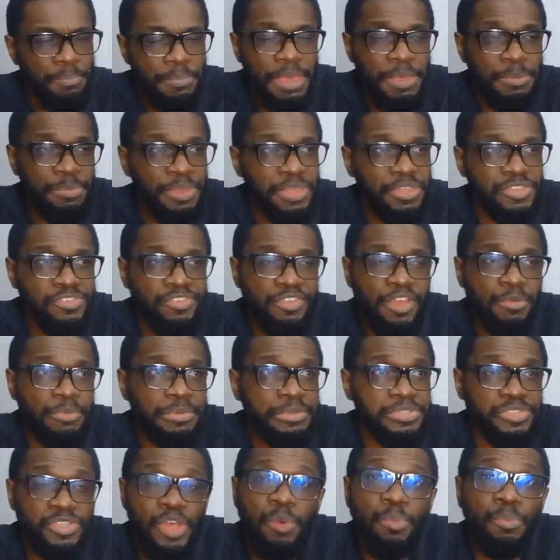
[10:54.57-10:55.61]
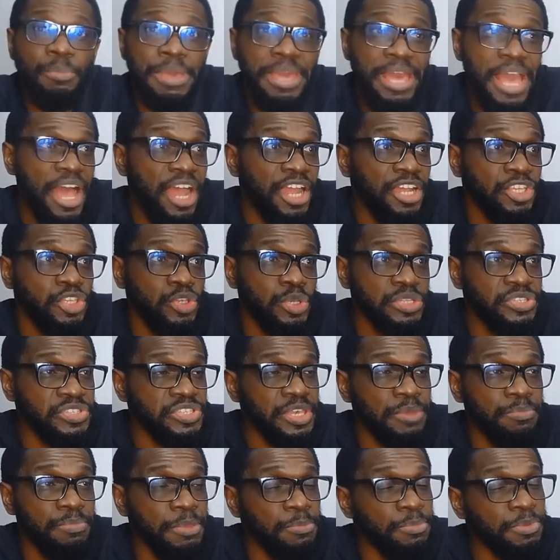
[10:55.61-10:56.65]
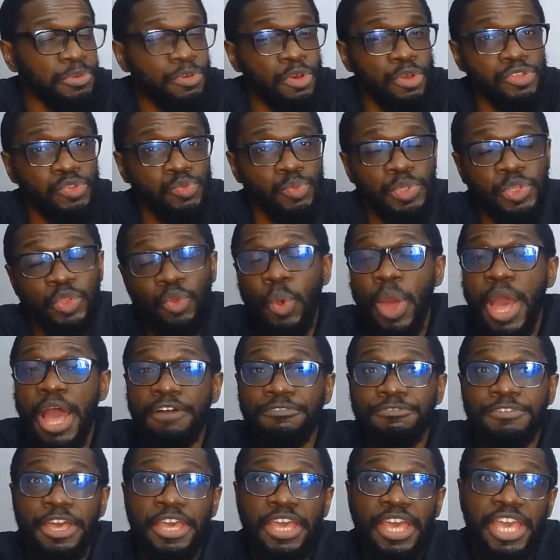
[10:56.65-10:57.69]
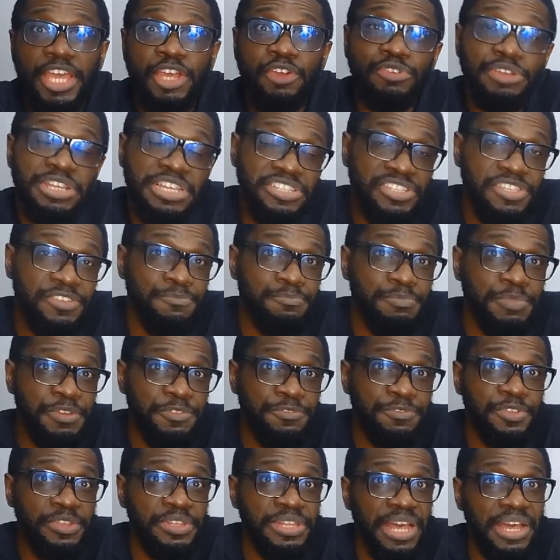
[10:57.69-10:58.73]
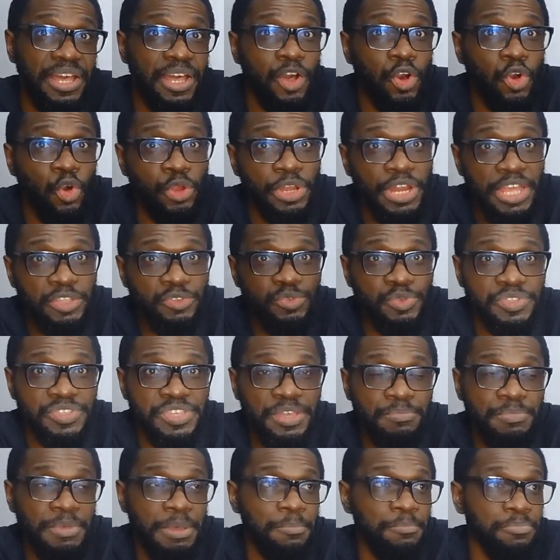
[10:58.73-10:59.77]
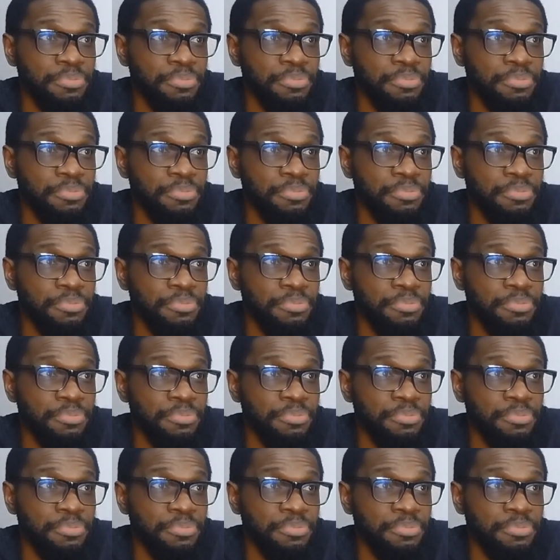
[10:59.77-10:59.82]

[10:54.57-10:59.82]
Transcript: Maybe some may argue and say maybe because we don't have a creative midfield that can connect with him